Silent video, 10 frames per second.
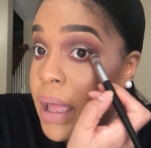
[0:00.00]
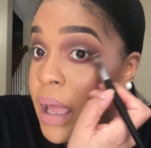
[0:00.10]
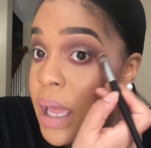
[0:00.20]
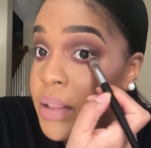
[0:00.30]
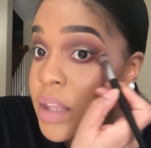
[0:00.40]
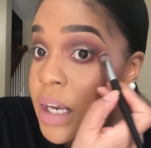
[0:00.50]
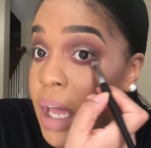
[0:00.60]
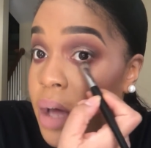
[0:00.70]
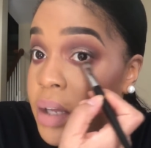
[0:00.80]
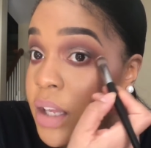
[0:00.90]
And then
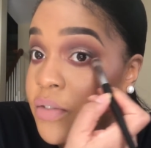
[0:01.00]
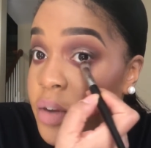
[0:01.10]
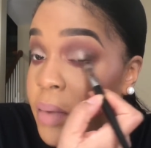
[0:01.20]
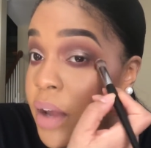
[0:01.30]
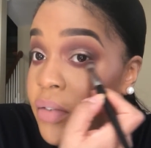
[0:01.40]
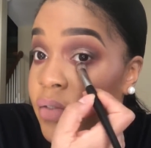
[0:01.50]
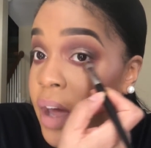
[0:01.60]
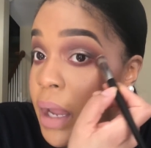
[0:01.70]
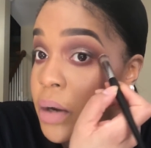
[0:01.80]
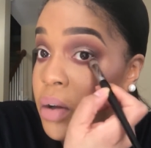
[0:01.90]
I'll give you my
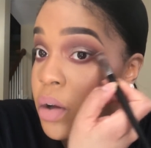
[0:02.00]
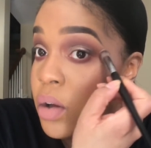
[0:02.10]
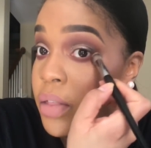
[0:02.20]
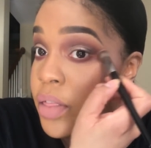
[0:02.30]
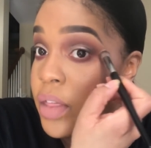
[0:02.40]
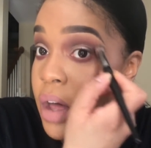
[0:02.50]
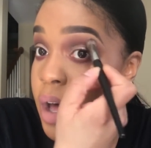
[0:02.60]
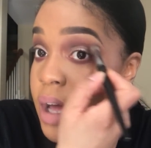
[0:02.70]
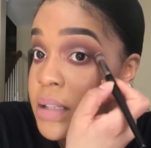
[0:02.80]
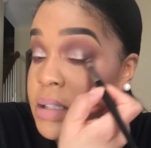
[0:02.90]
final
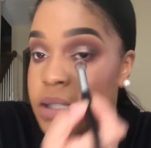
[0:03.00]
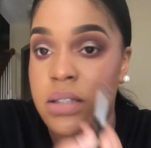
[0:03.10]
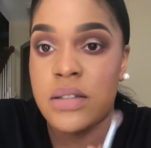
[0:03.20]
thoughts